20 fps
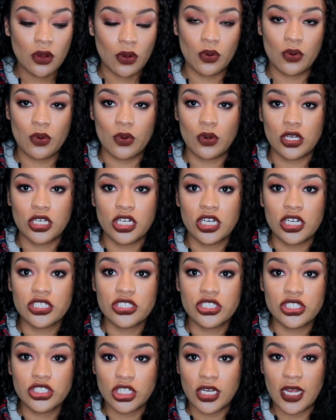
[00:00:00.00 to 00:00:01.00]
or
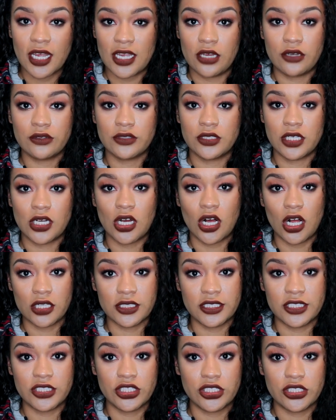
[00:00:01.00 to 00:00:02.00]
should I go to
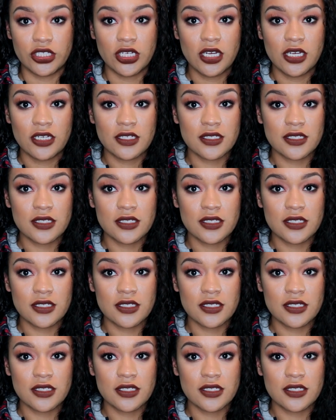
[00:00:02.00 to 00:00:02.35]
college?